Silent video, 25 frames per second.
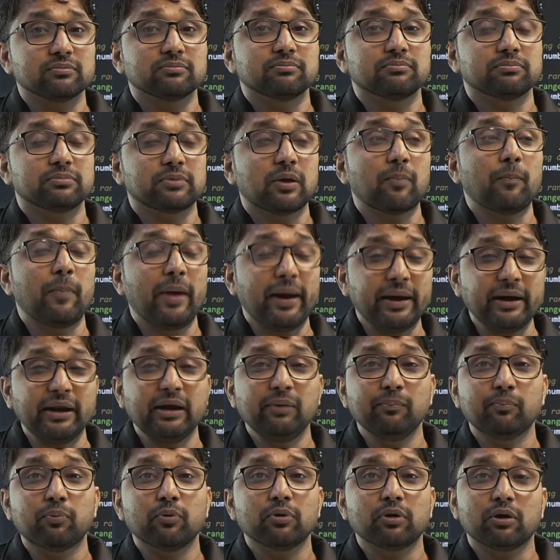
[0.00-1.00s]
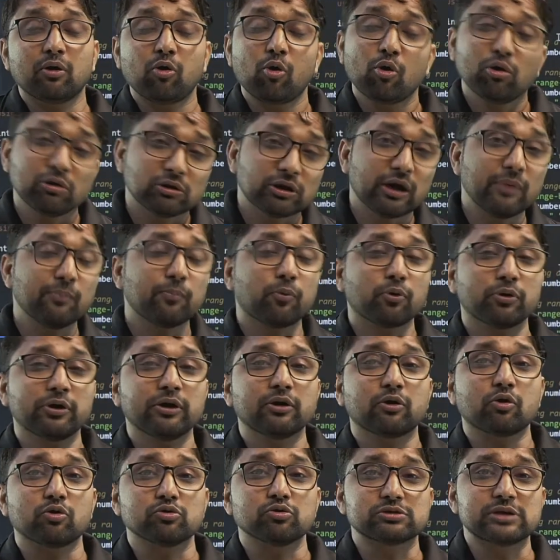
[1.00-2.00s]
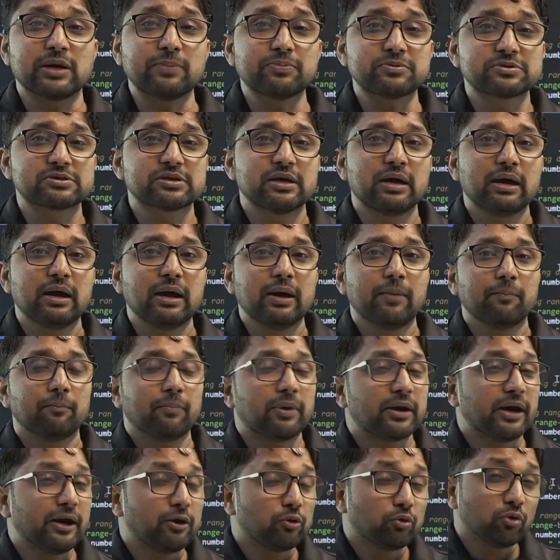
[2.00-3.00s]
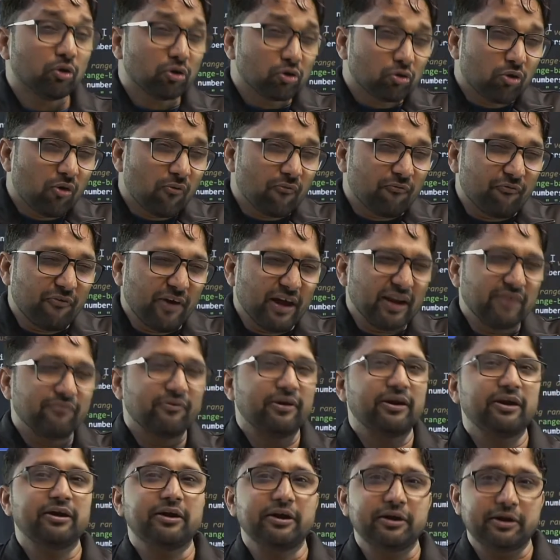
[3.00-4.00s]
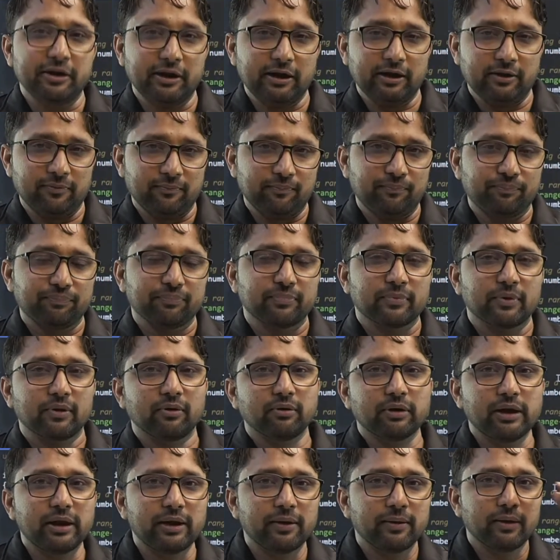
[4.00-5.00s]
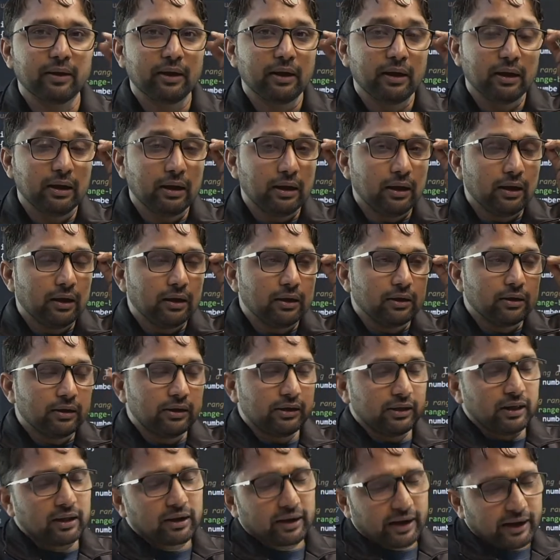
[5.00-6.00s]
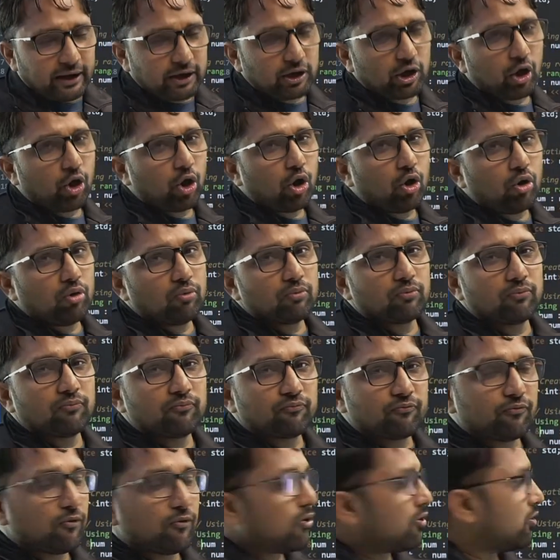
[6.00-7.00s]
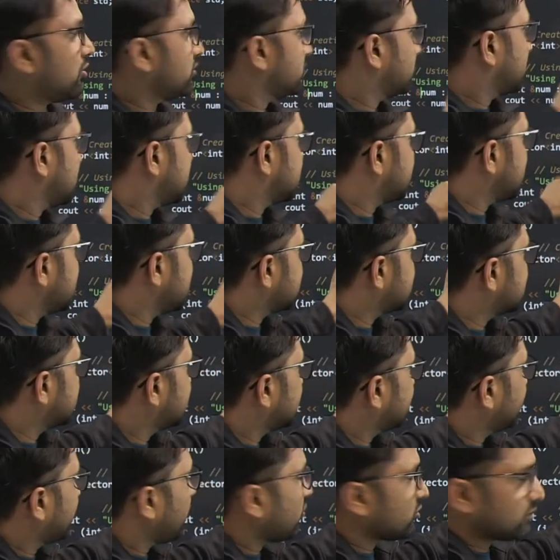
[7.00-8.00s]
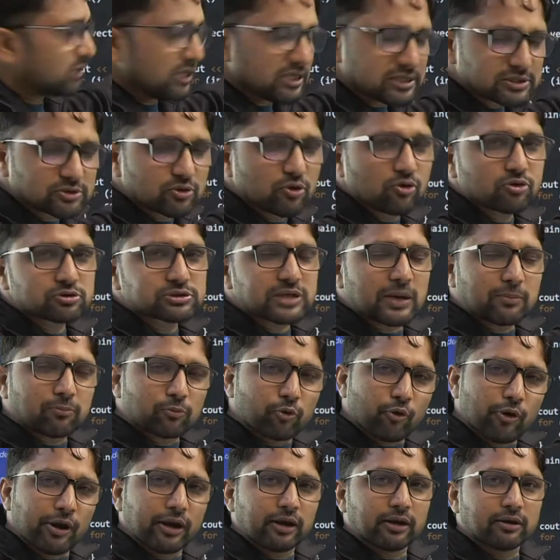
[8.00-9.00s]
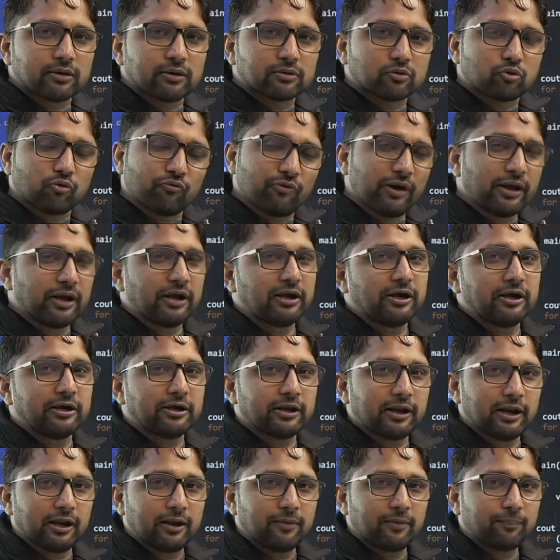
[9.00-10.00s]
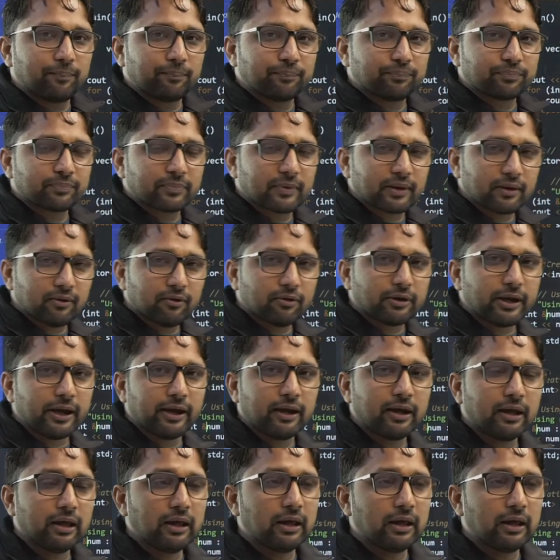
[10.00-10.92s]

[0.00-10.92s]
the many, all the important concepts, but I do not go very, very detailed. Okay, here right now for this course, I'm going to very detail. Okay,